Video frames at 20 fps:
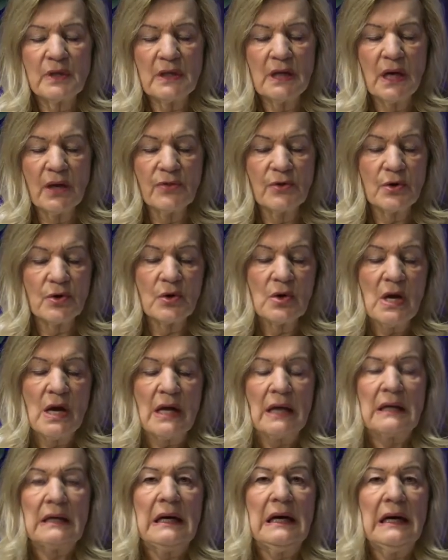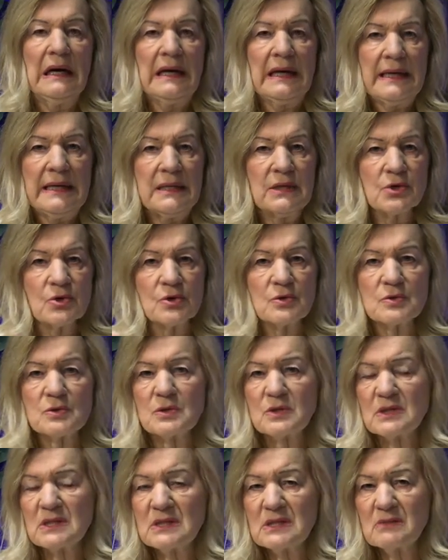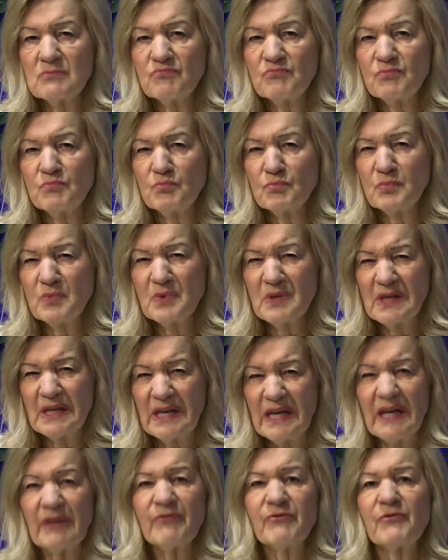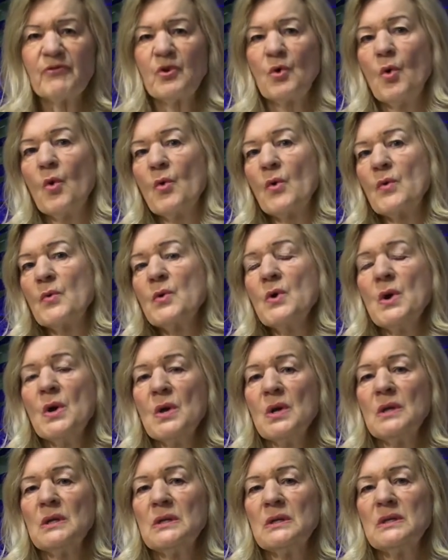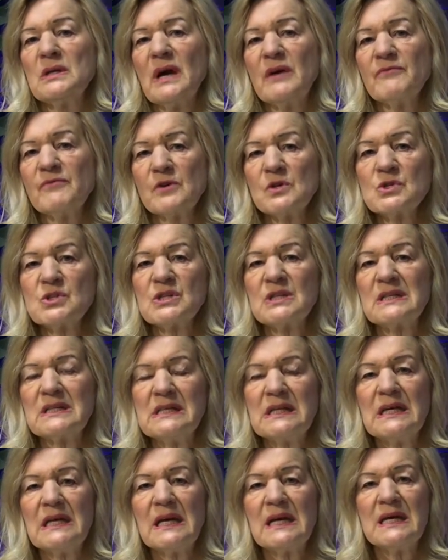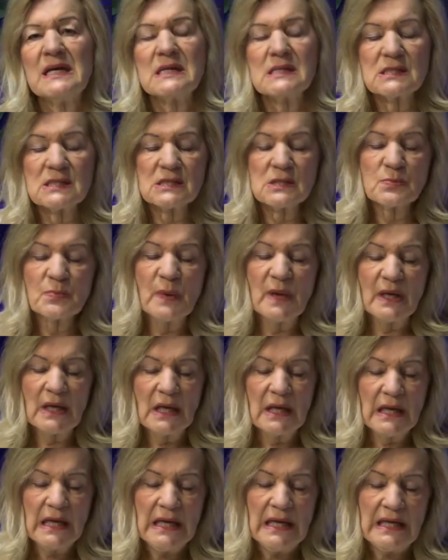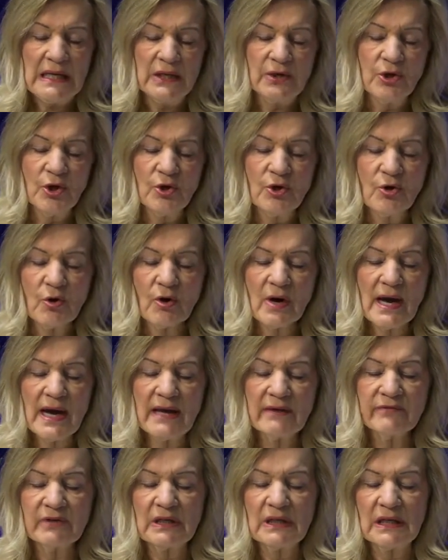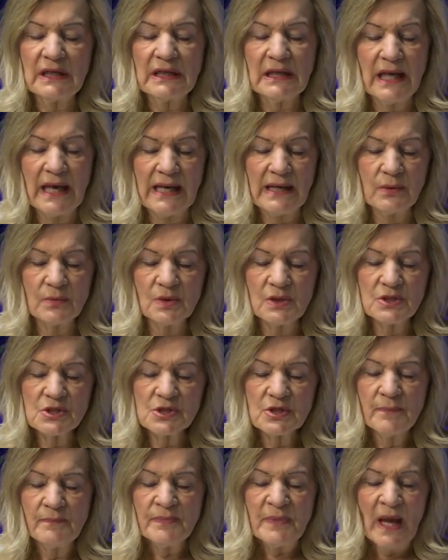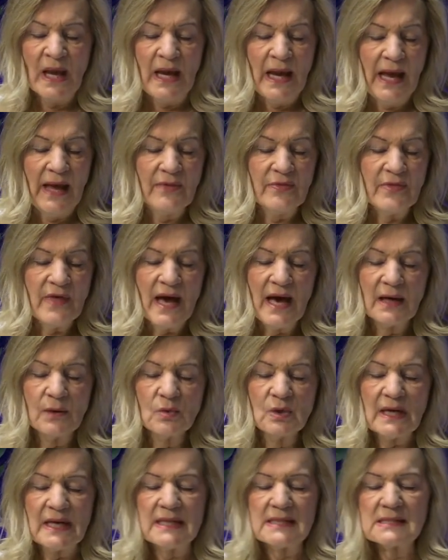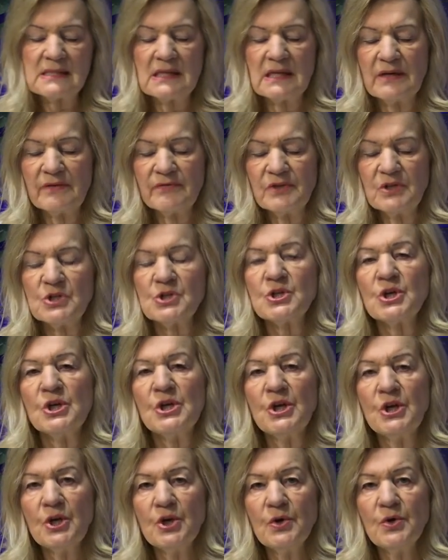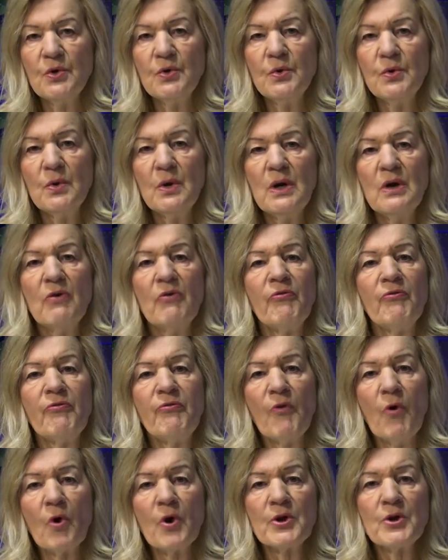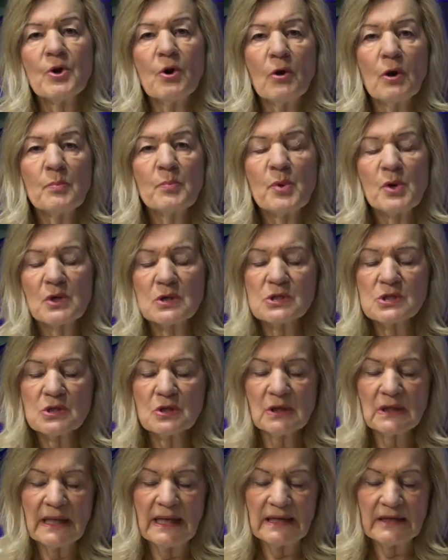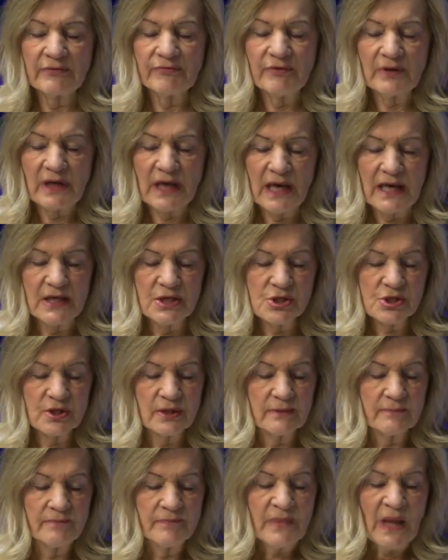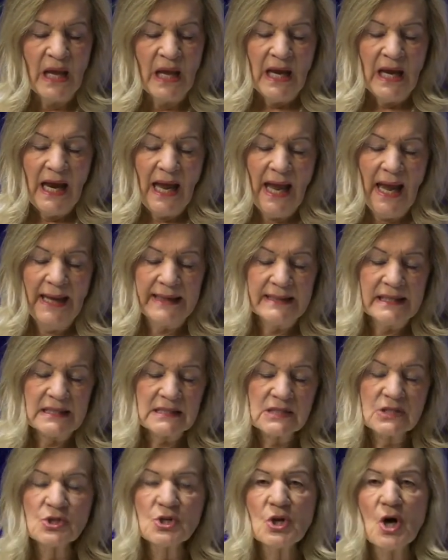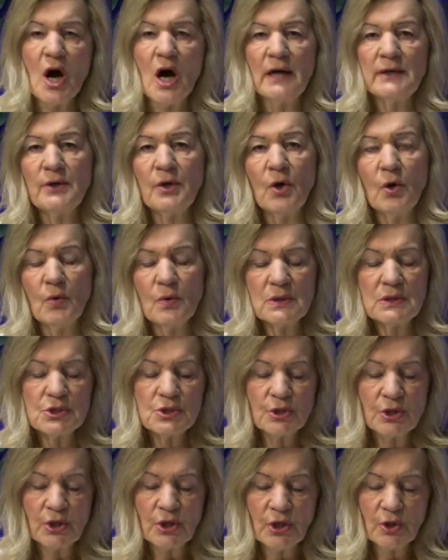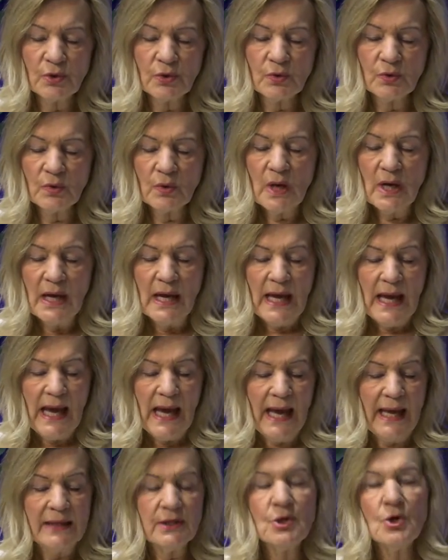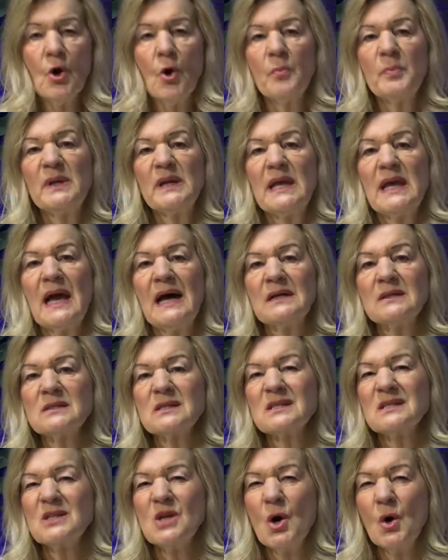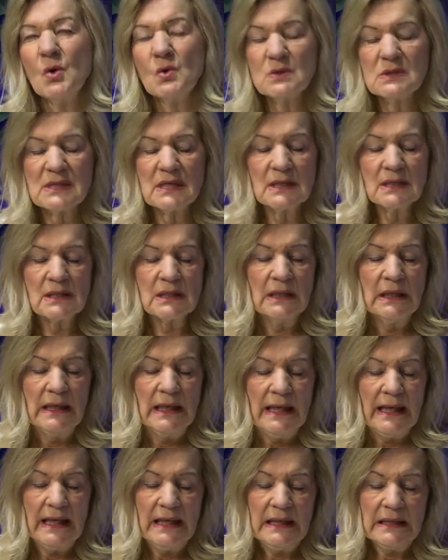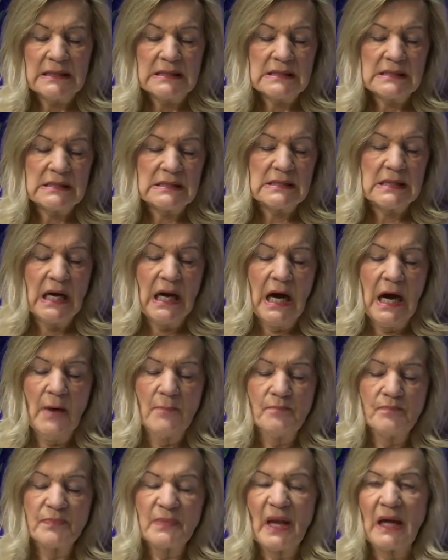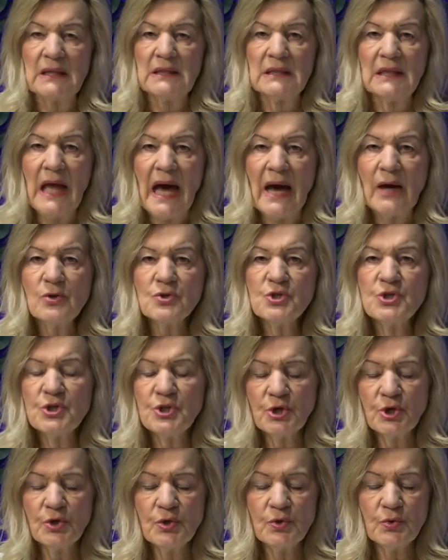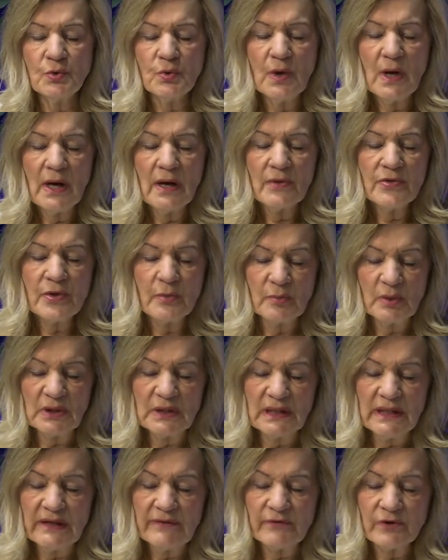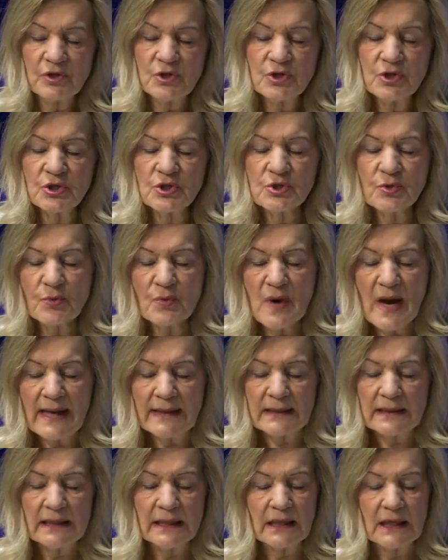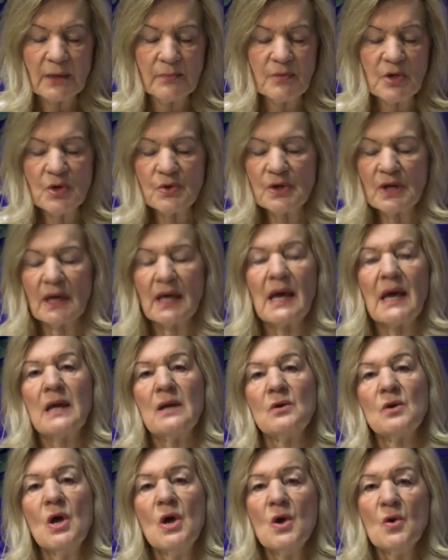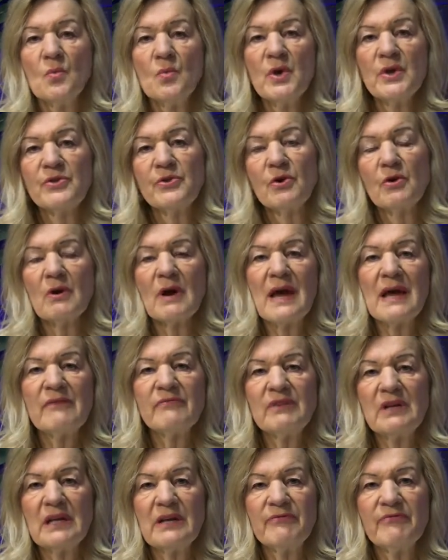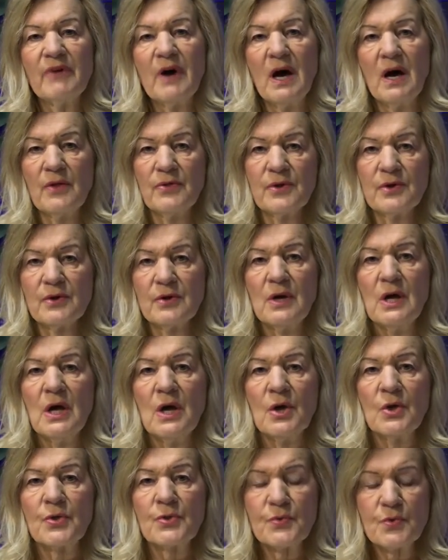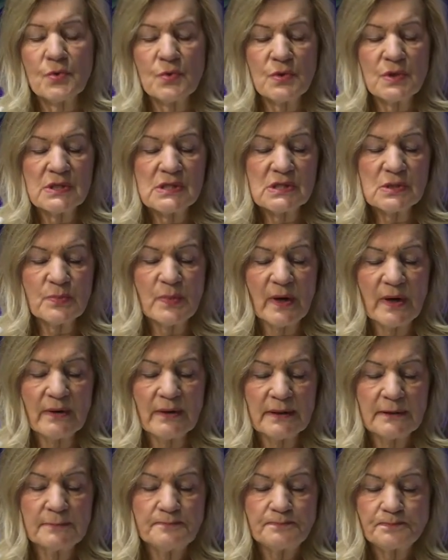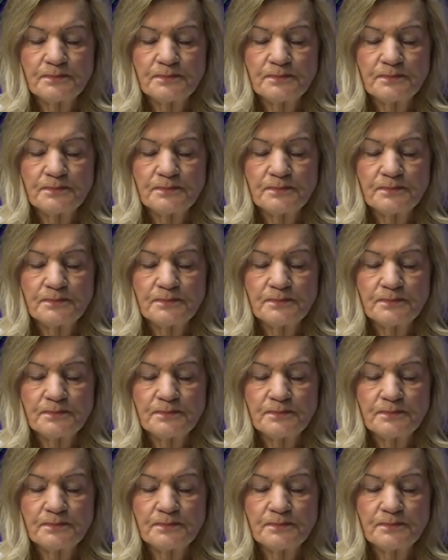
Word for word: the other kind or gift or Diversity is speaking in your heavenly language, and that is given to you for your personal edification. And it's not known to you, and nobody else knows it. It um, allows you, the believer, to directly communicate with your Heavenly Father through the Spirit.